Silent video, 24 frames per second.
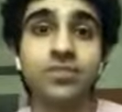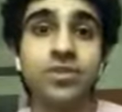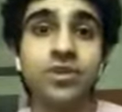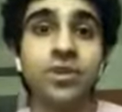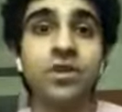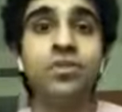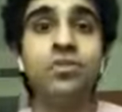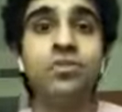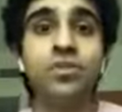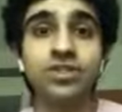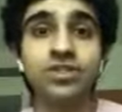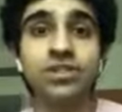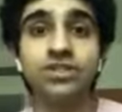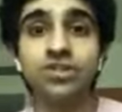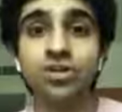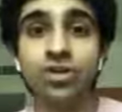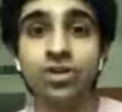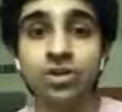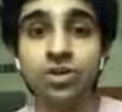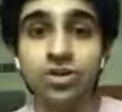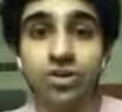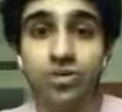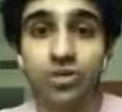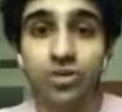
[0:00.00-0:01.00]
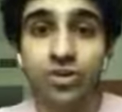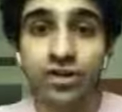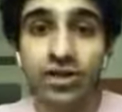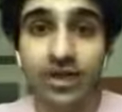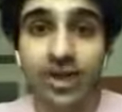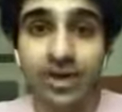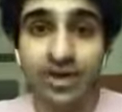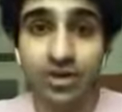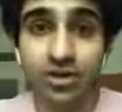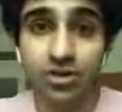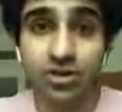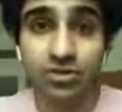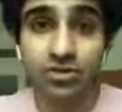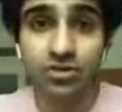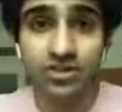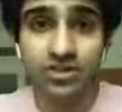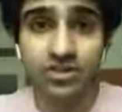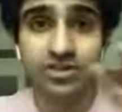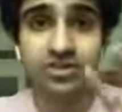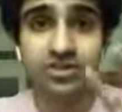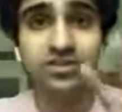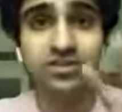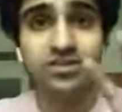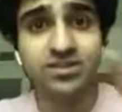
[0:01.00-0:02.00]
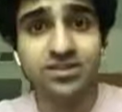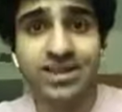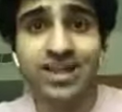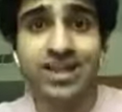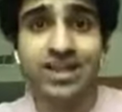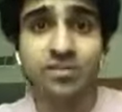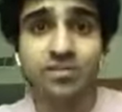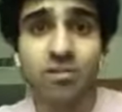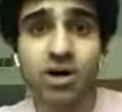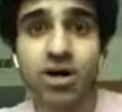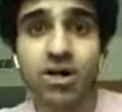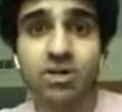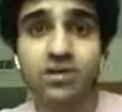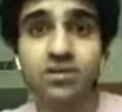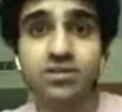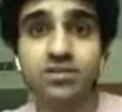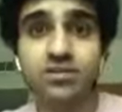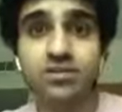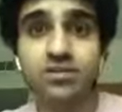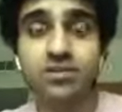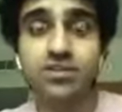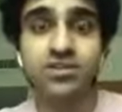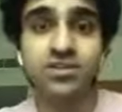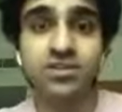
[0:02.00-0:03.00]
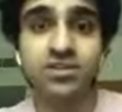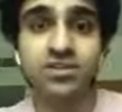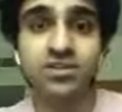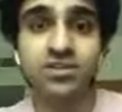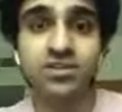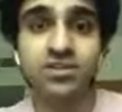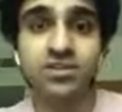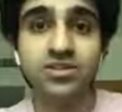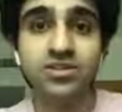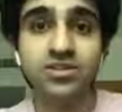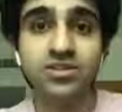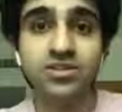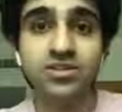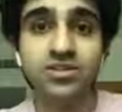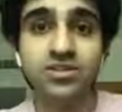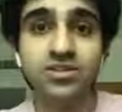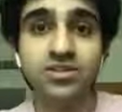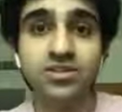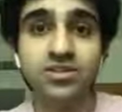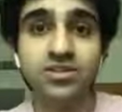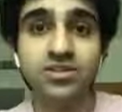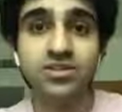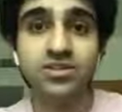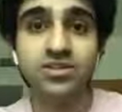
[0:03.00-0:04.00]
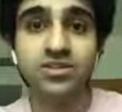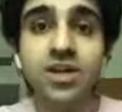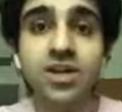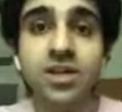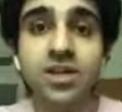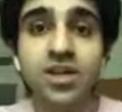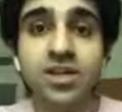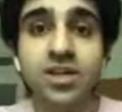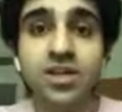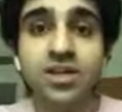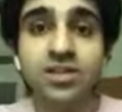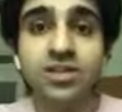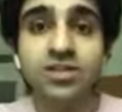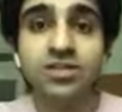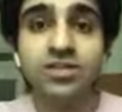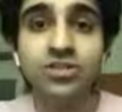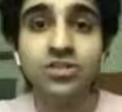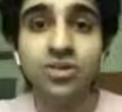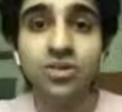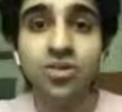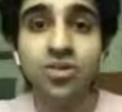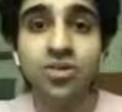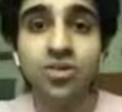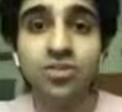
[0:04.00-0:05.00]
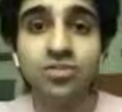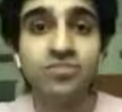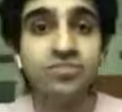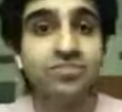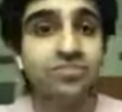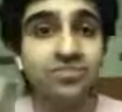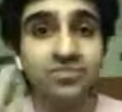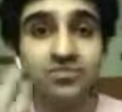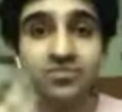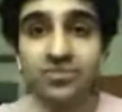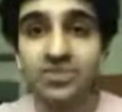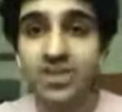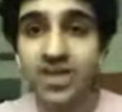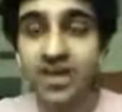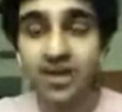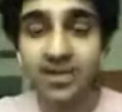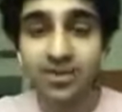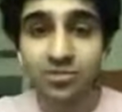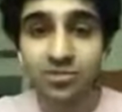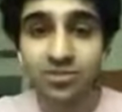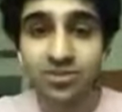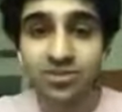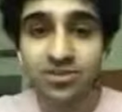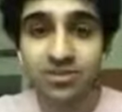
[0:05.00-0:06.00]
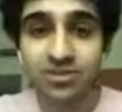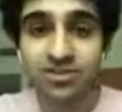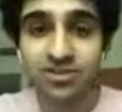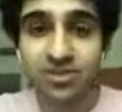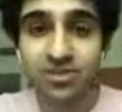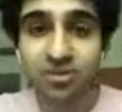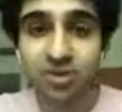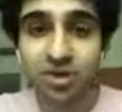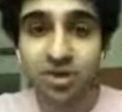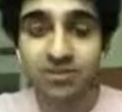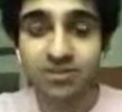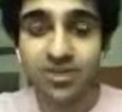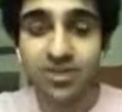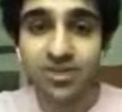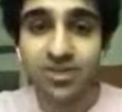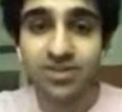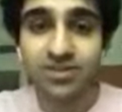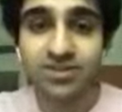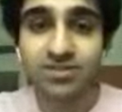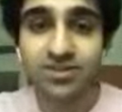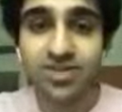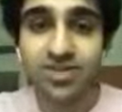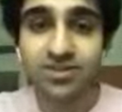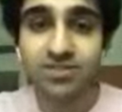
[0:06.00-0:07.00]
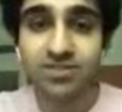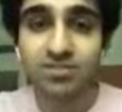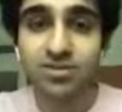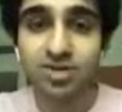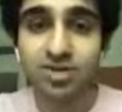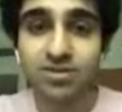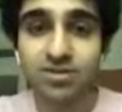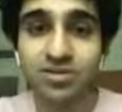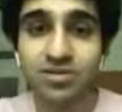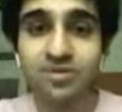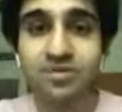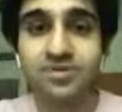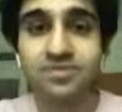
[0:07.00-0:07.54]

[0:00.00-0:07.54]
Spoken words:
we're just going to do a dialogue, which is trademark, which is this professor's trademark. So yeah, they were all very nice about it.